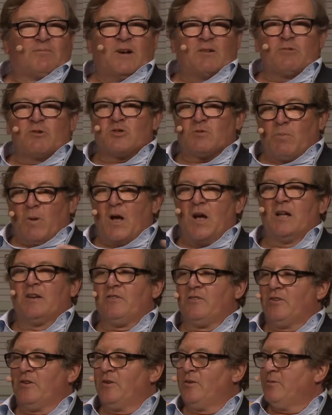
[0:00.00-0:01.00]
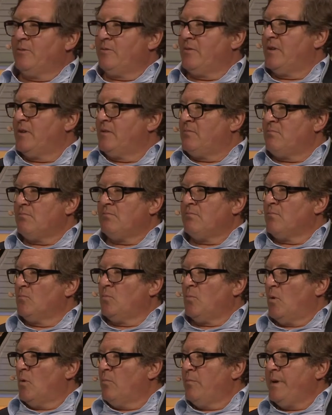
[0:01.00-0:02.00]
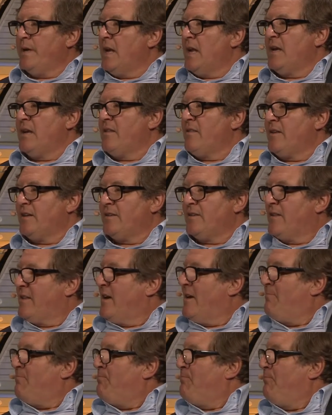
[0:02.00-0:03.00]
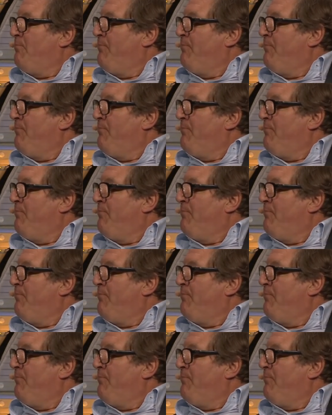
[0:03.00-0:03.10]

respond to that won't mean anything to them.